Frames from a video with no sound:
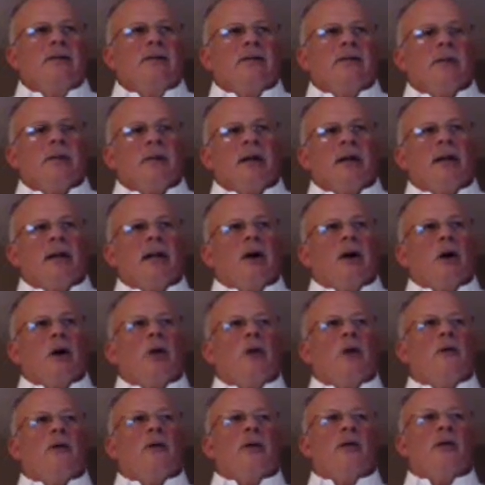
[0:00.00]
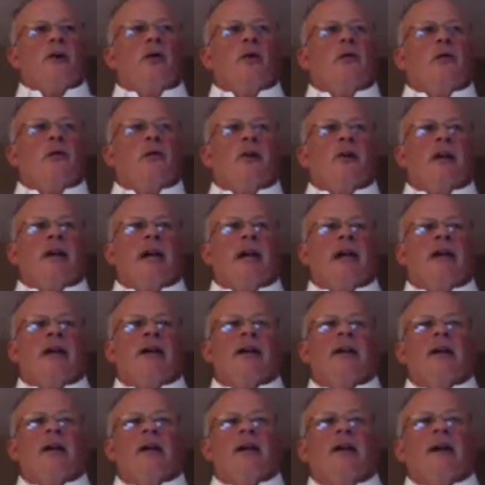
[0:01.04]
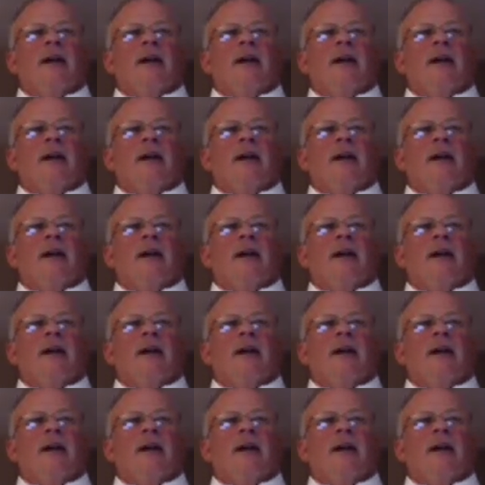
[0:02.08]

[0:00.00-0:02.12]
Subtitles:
to me over and over again.